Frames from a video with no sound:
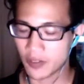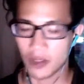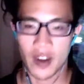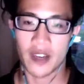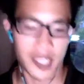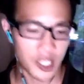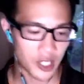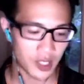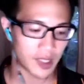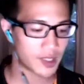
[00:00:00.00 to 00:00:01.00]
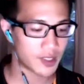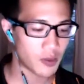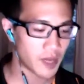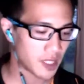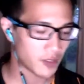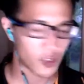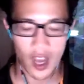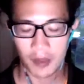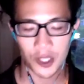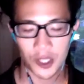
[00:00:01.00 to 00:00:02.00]
many different variations and
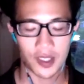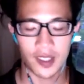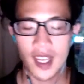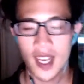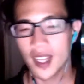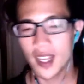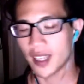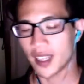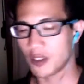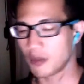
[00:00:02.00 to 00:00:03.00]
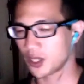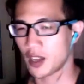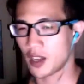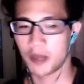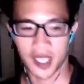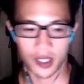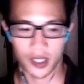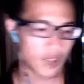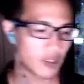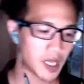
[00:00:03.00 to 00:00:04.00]
so many different options that it almost
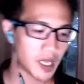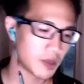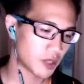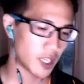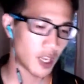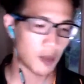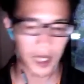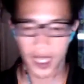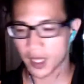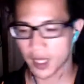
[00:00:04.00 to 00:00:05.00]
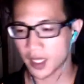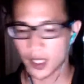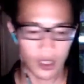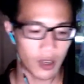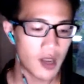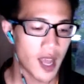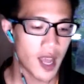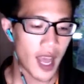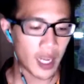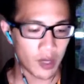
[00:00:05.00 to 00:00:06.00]
complicates your life and becomes really complicated. And
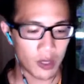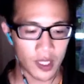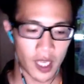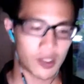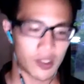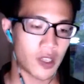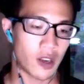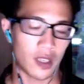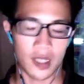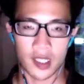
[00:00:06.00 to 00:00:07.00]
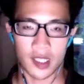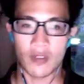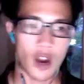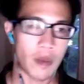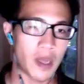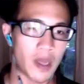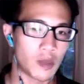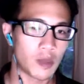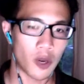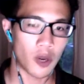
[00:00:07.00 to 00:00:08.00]
so anyone who's kind of started in this
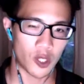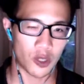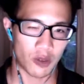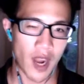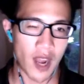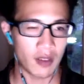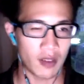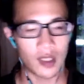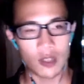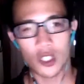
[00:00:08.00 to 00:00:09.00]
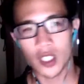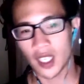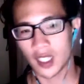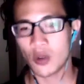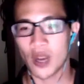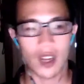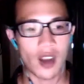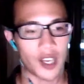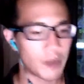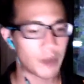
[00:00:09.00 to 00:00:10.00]
environmental portraiture route usually
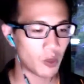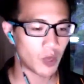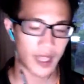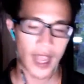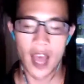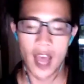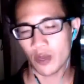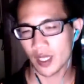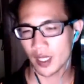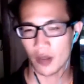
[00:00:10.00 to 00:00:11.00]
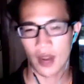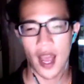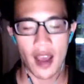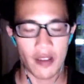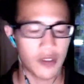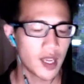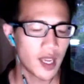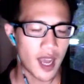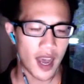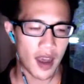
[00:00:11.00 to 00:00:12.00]
gets quite caught up on what they have, don't
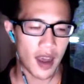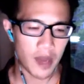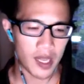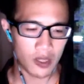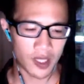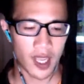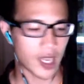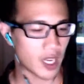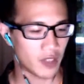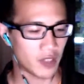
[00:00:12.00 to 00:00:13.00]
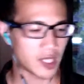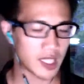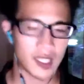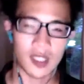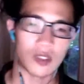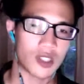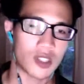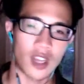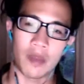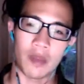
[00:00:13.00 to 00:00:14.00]
have, and use that kind of as an
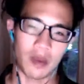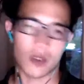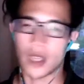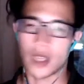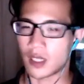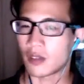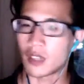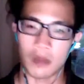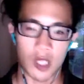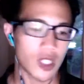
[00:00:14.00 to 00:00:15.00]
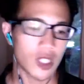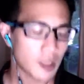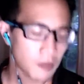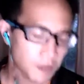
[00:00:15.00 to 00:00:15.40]
excuse to not be able to create certain images.